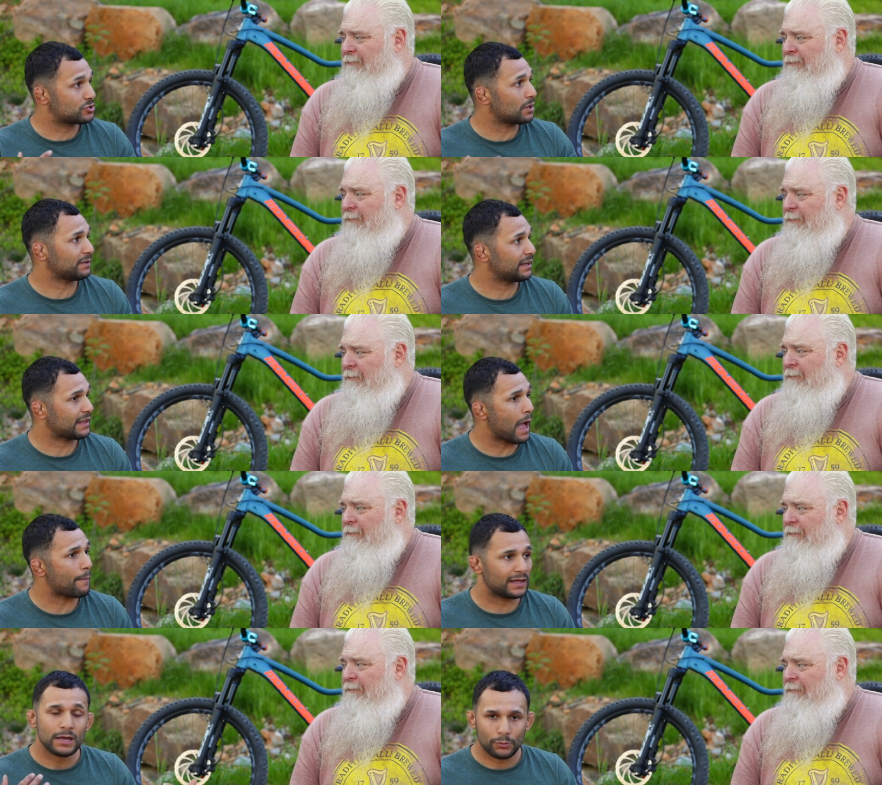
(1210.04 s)
Speaker 1: something had
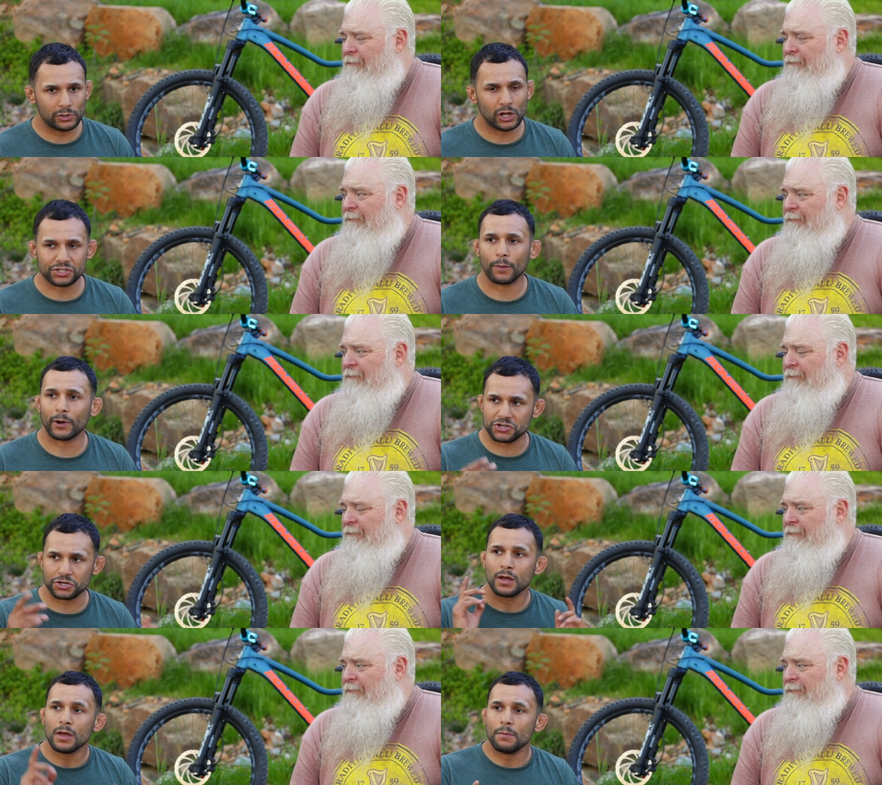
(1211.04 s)
happened. We lost all
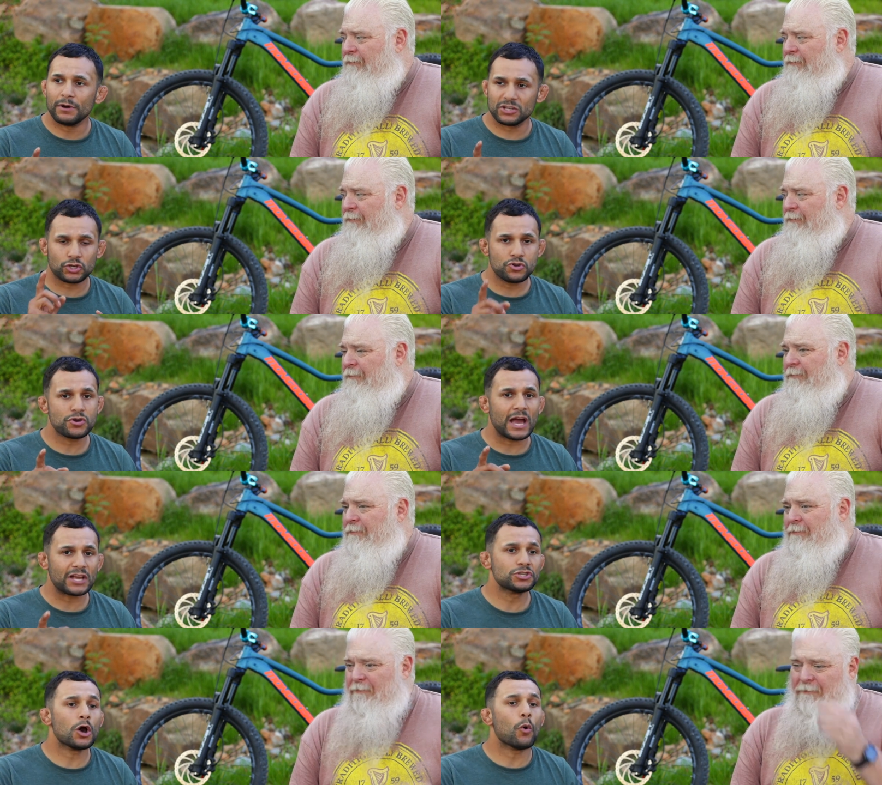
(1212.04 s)
pressure. But so you
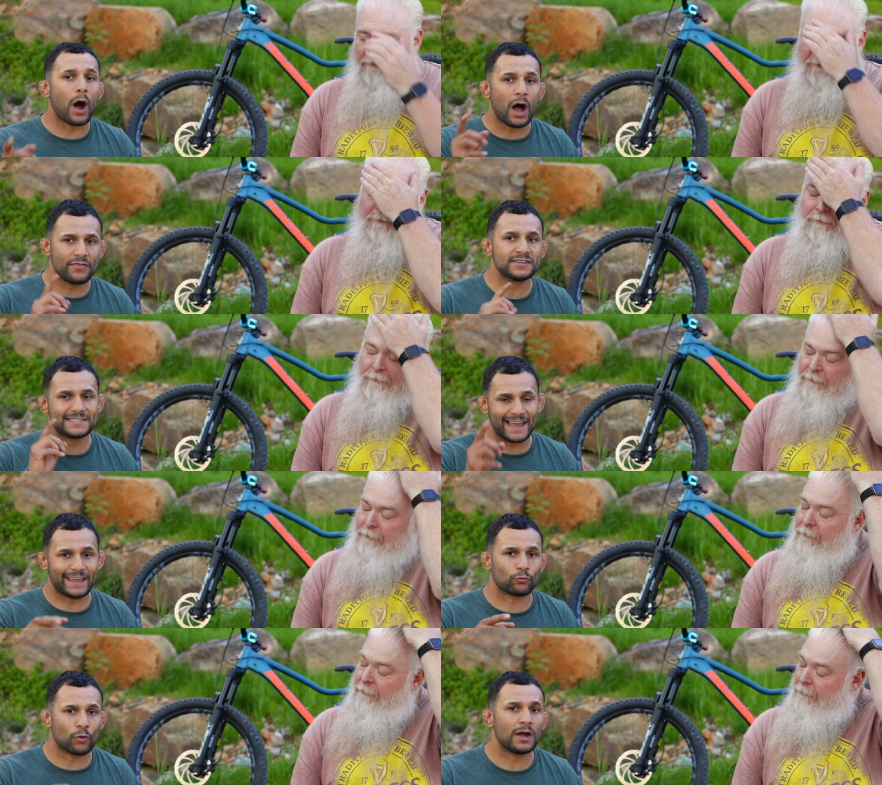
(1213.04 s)
guys know, on the
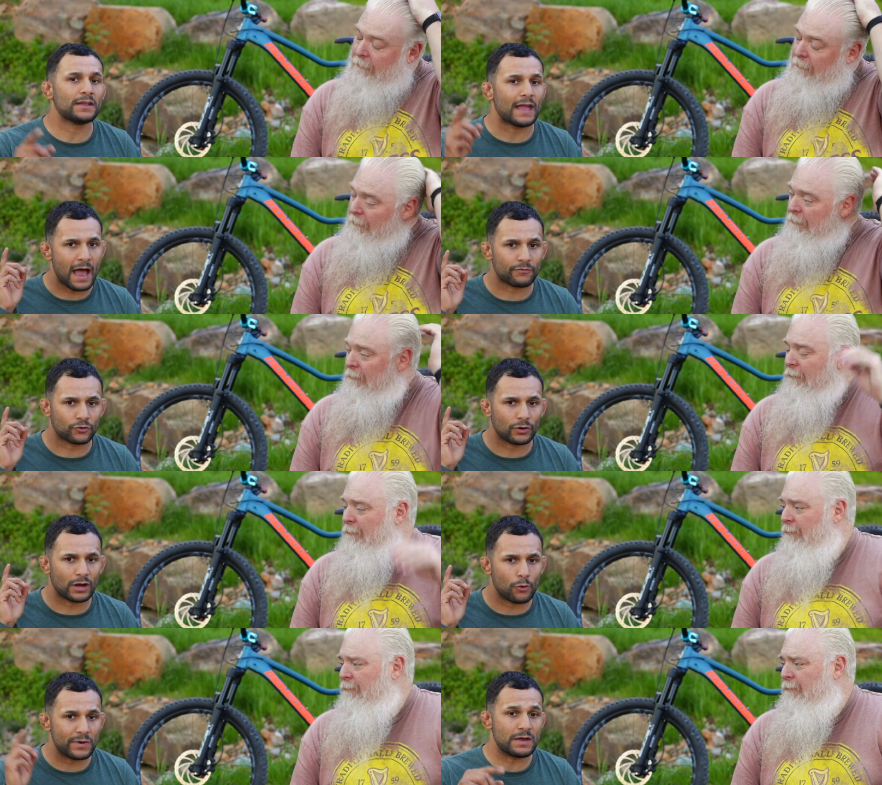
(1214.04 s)
second run after
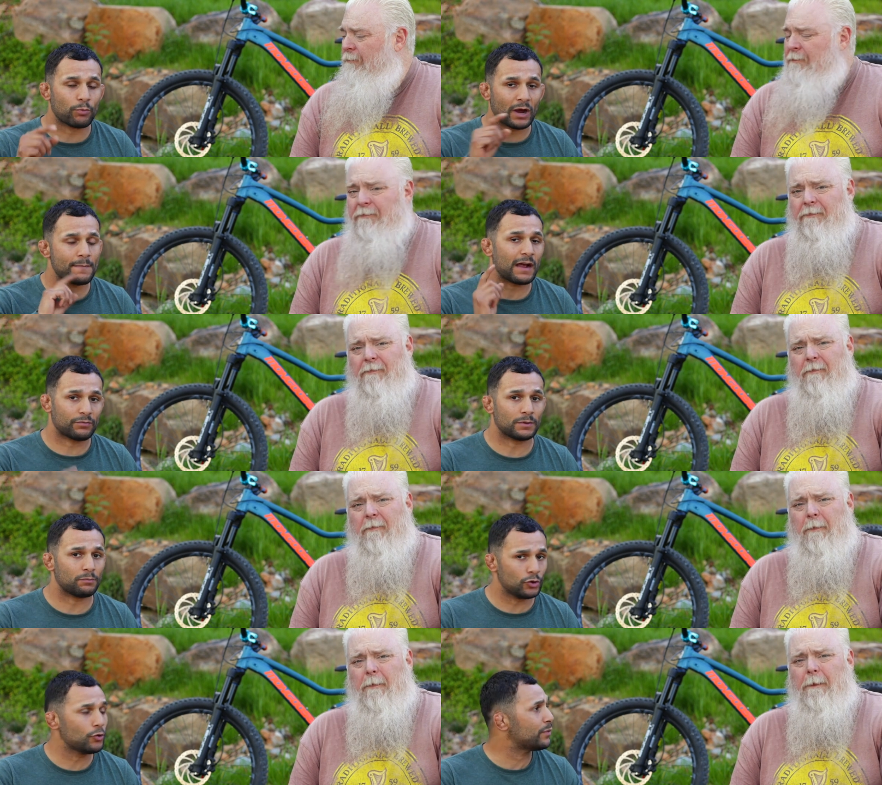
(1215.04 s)
uh, we brought it back from the
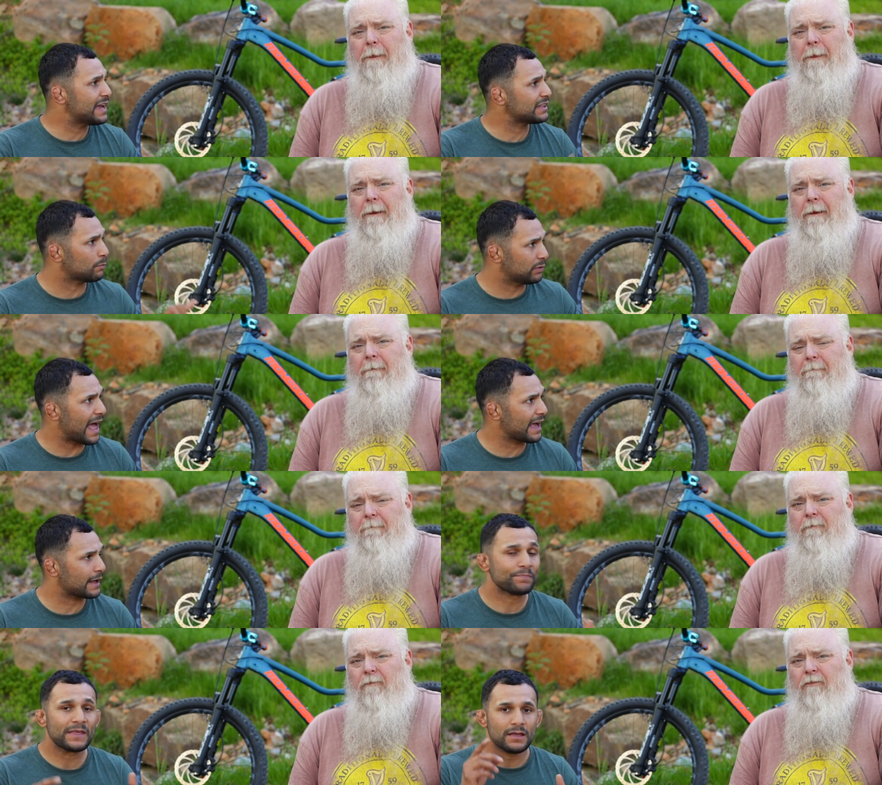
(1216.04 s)
blue we hit the black,
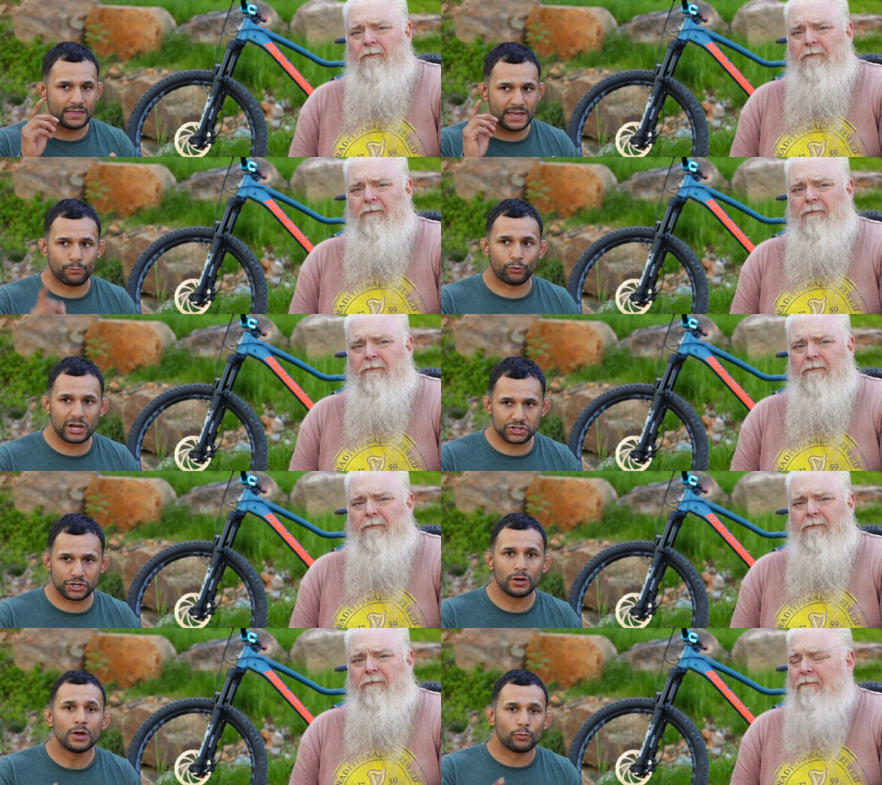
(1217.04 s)
the
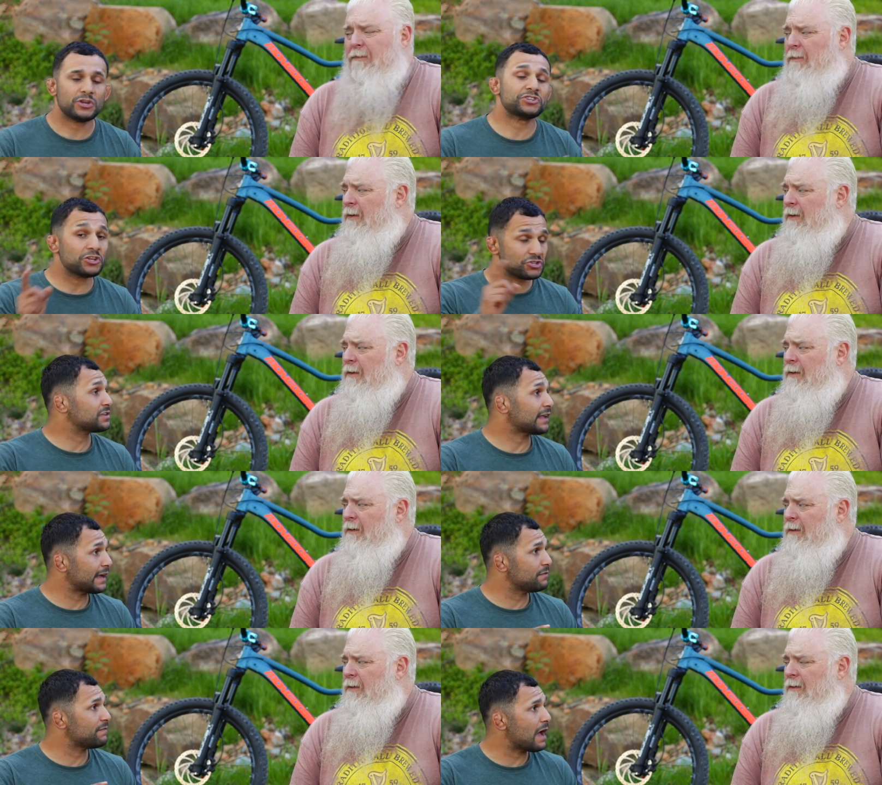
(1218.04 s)
pressure, we changed it to
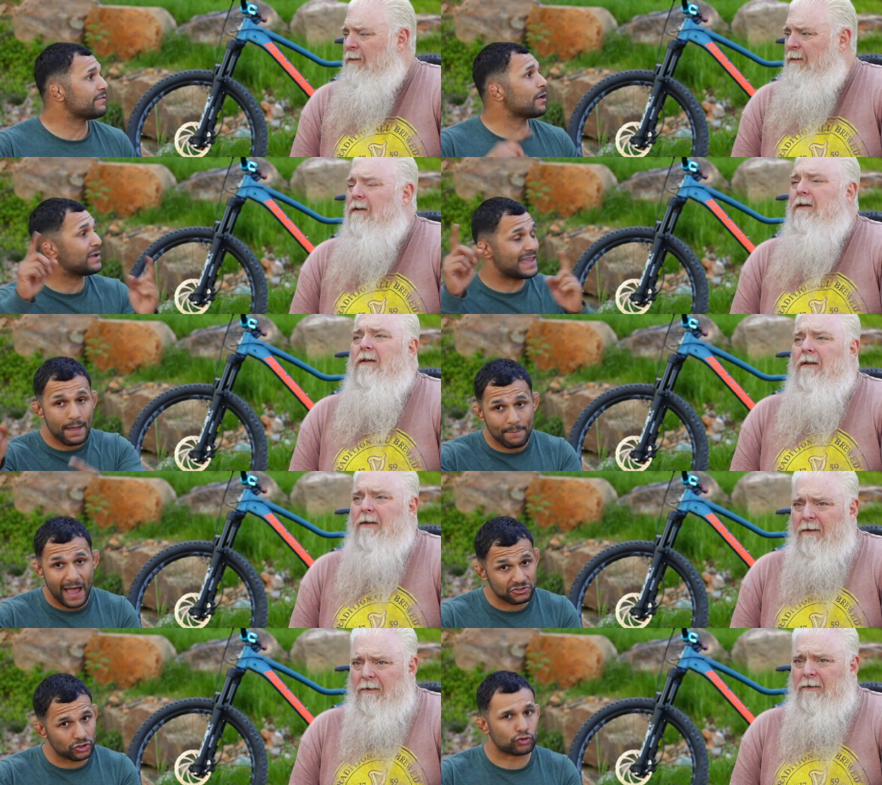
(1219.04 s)
95. Then we came
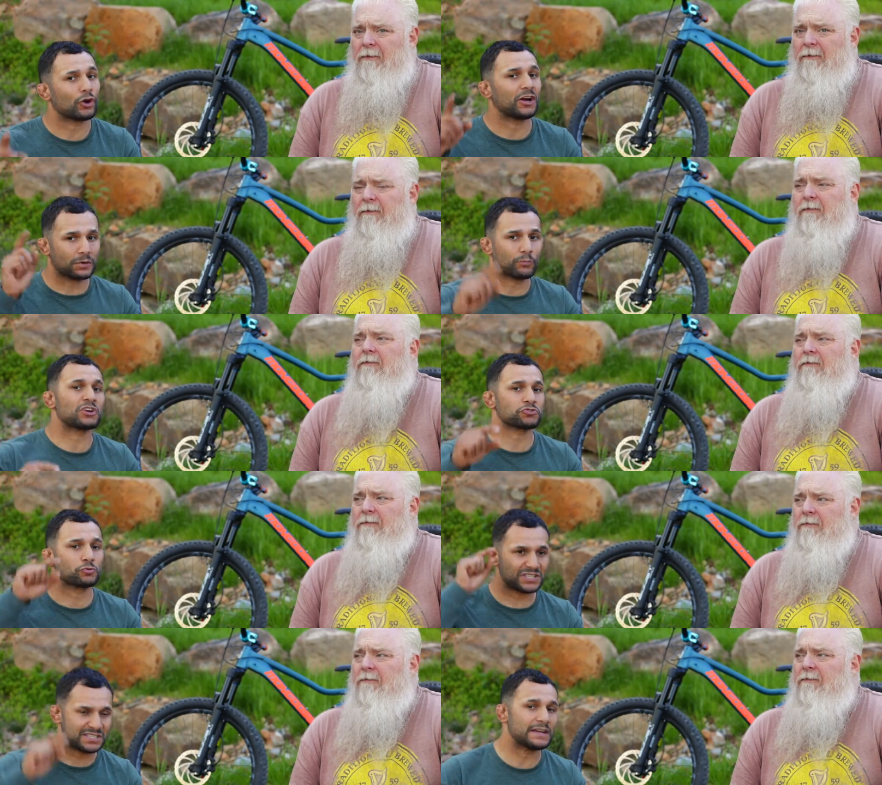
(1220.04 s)
back to the truck. The pressure
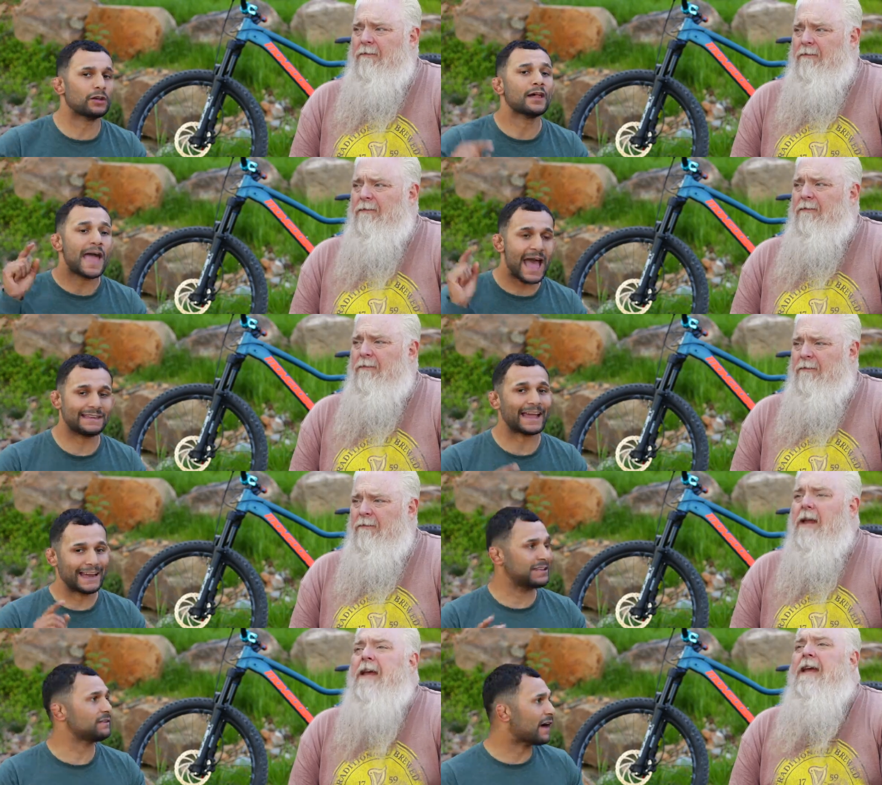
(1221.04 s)
was still at
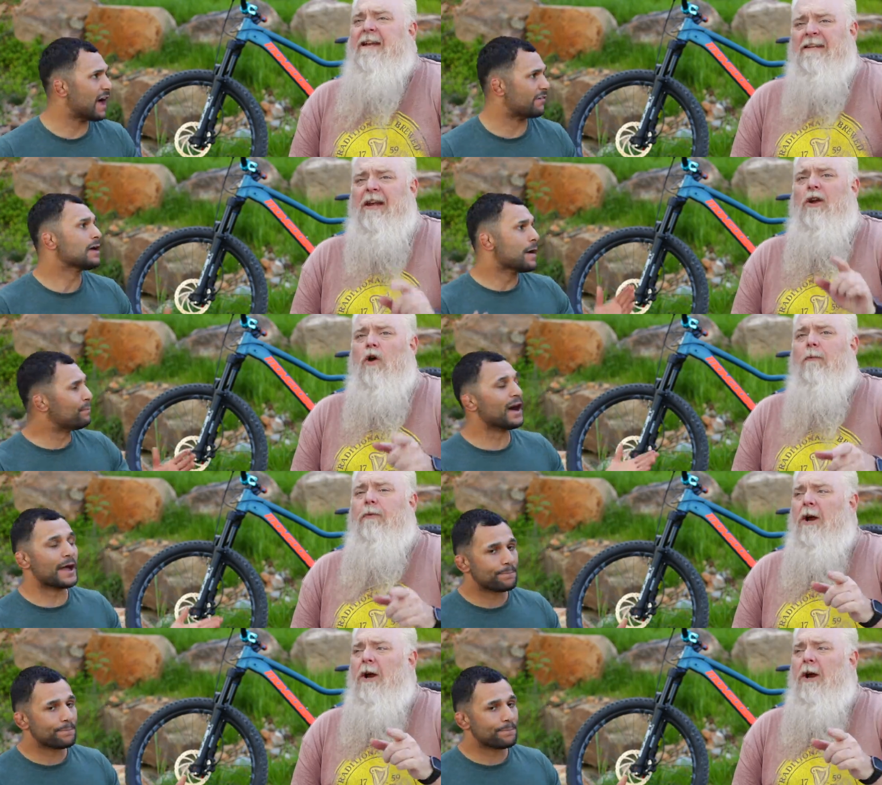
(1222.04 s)
95. It did hold but